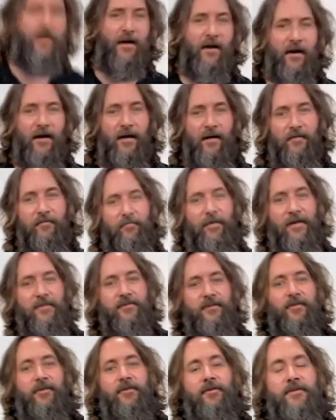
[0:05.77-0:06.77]

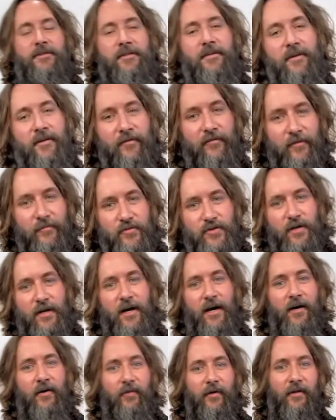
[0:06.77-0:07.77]
Patrick Lewis here from
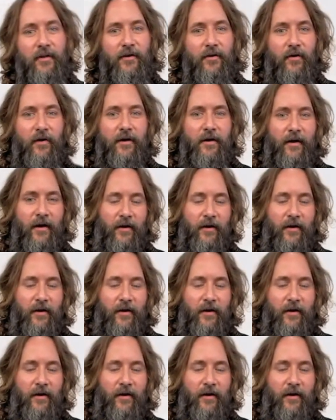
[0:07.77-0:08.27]
Chicago, Illinois.